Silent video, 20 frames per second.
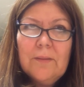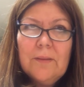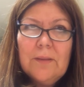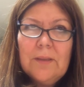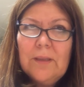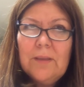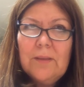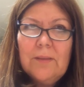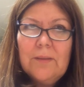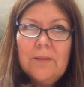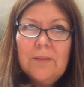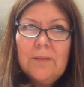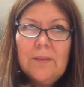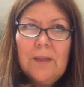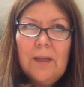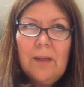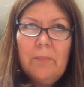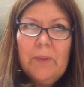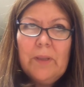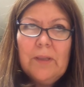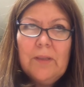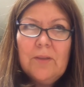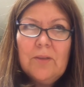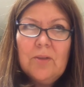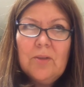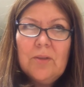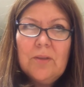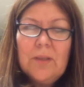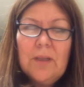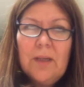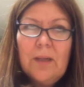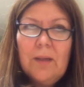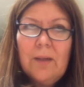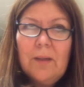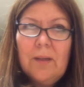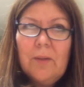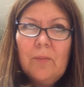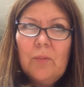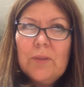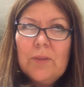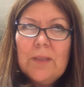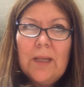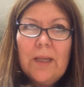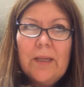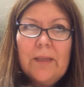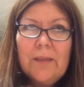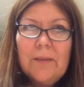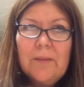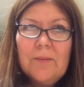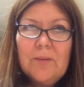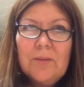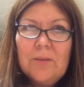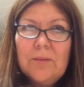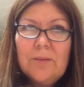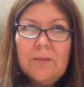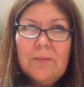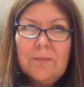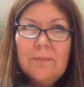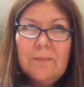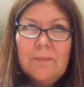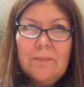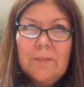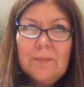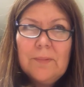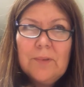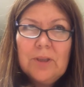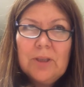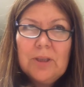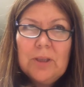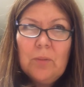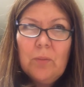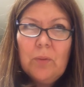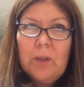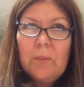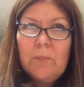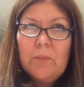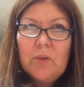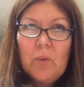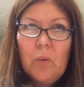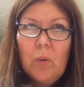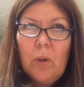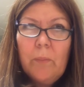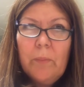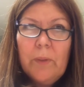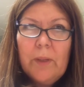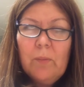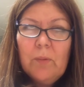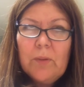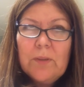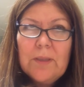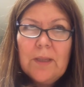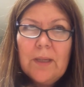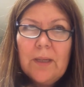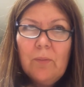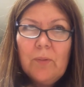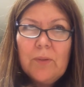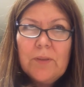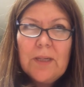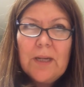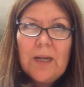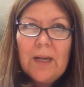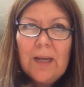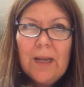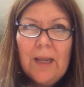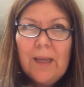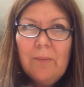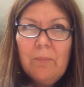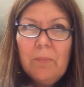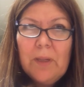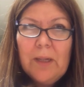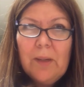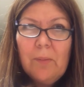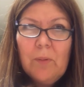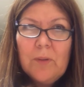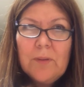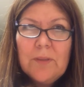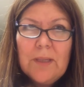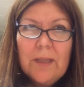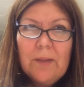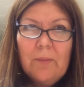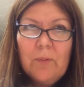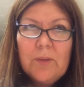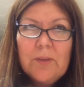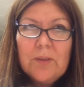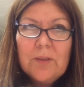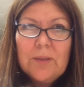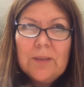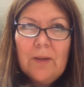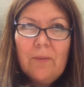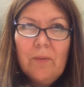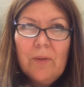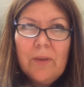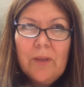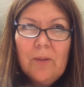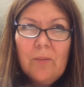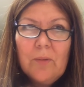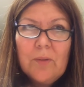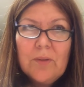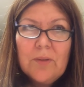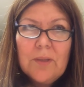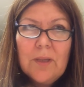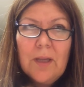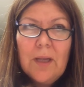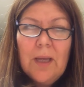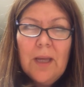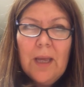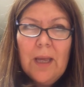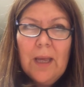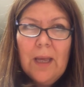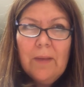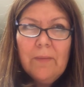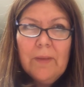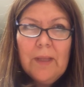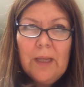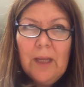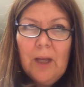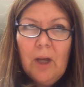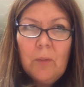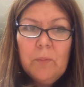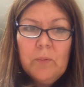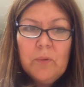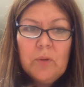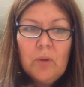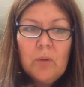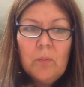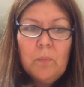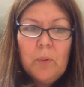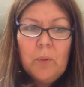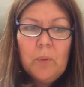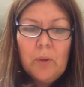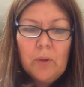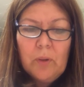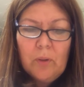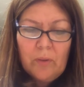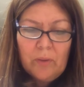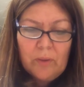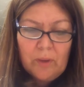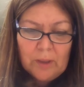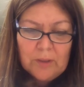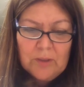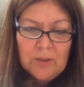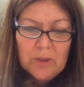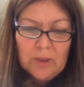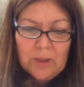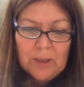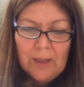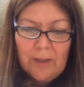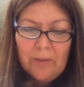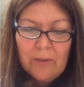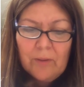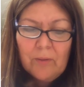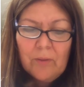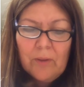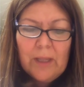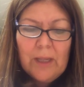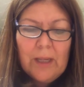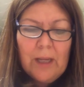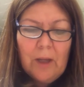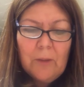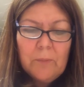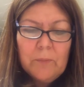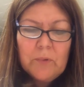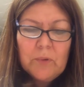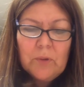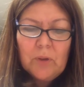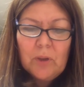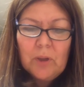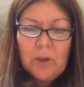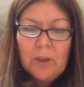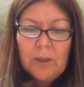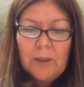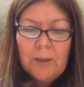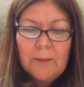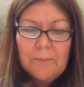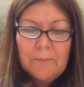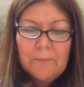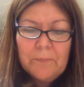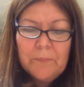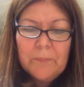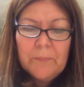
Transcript: it was like she would absorb. It was an enlightenment. It was like everything was. They helped her put her thoughts together. They helped her